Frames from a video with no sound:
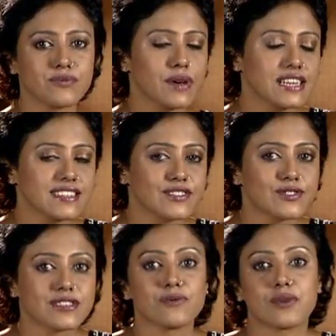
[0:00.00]
waiting to
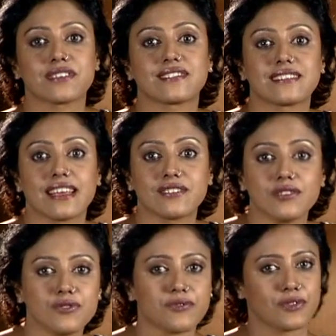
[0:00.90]
see what is set
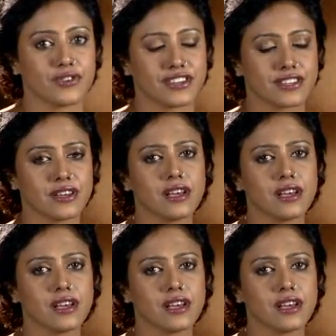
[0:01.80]
new for it.